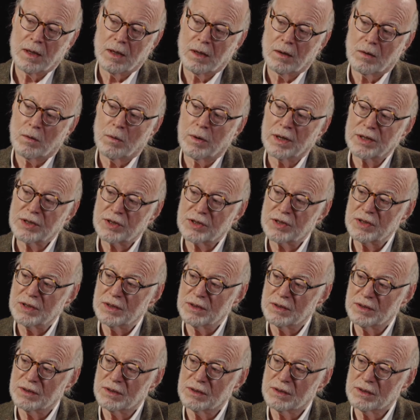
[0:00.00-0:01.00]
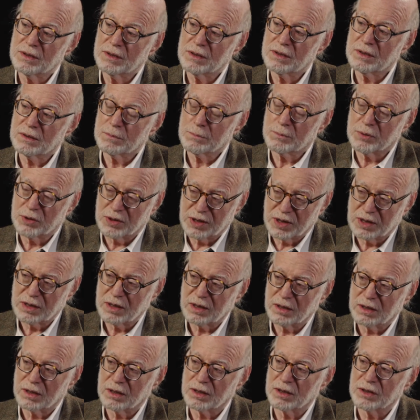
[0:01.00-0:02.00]
questions,
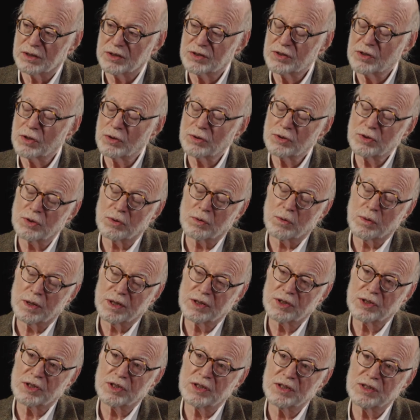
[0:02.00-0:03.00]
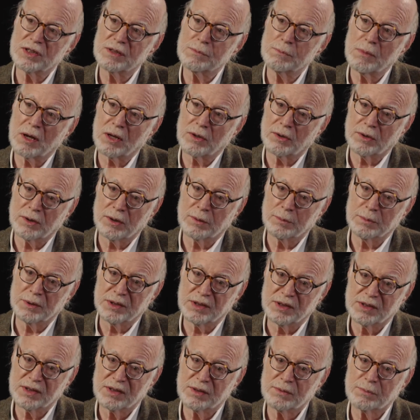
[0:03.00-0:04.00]
particularly social questions about
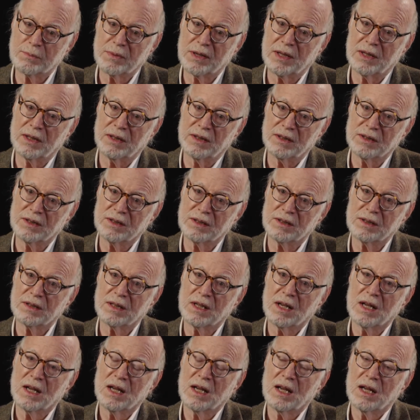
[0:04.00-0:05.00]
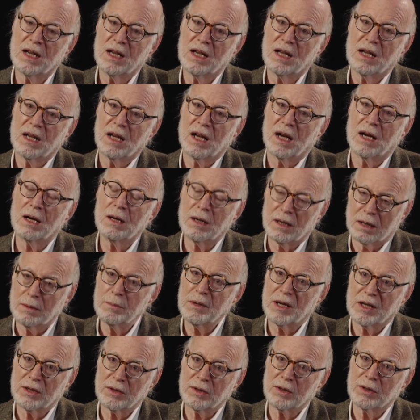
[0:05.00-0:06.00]
urban space,
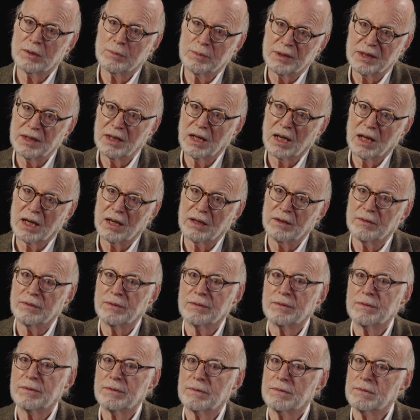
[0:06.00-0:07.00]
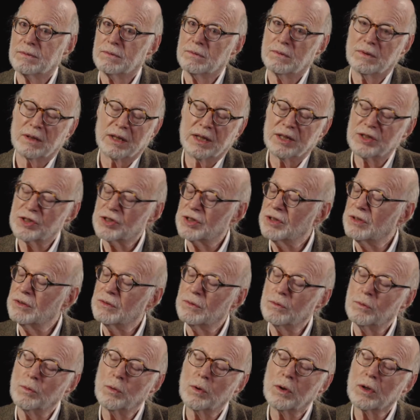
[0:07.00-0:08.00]
about urban life, relation
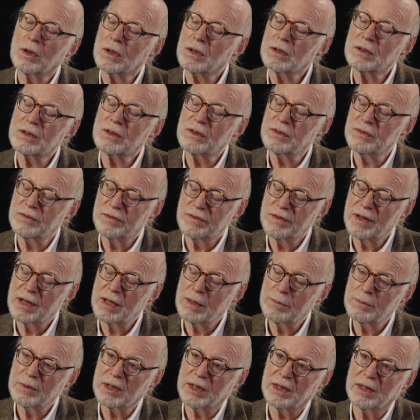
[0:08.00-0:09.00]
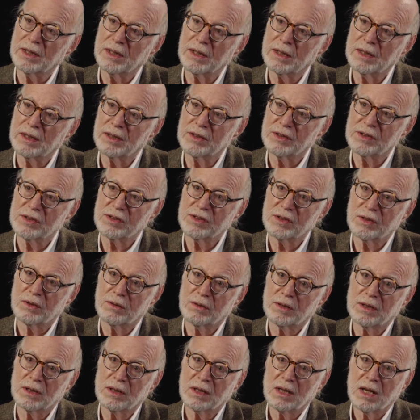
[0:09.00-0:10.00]
of work to family, and
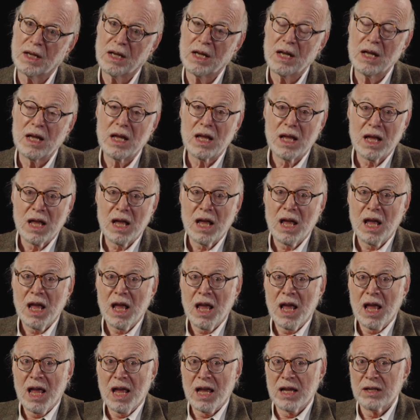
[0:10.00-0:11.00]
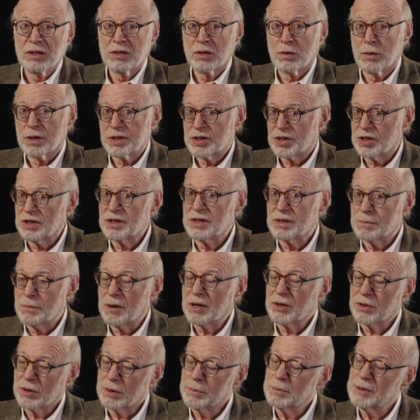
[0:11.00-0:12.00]
so on, into questions
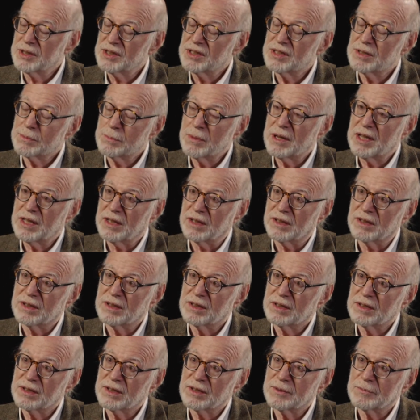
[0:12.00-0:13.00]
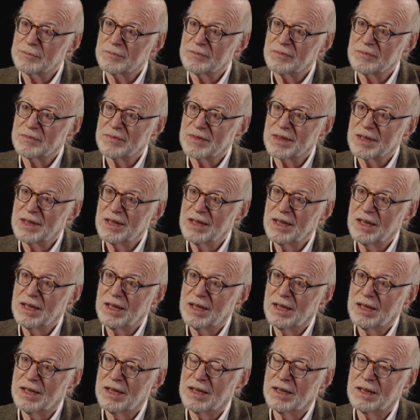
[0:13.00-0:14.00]
about urban space.
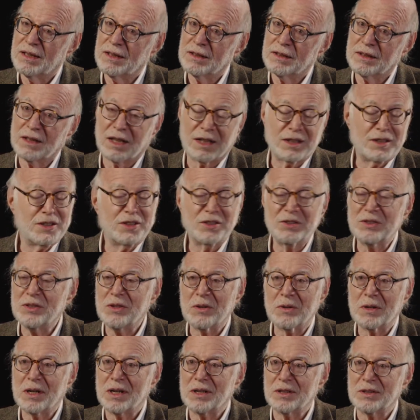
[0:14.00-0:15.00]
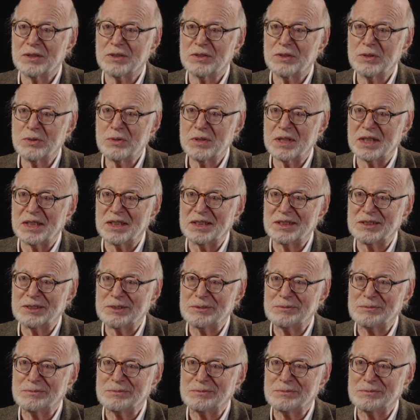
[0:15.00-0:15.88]
And I didn't know how to do that.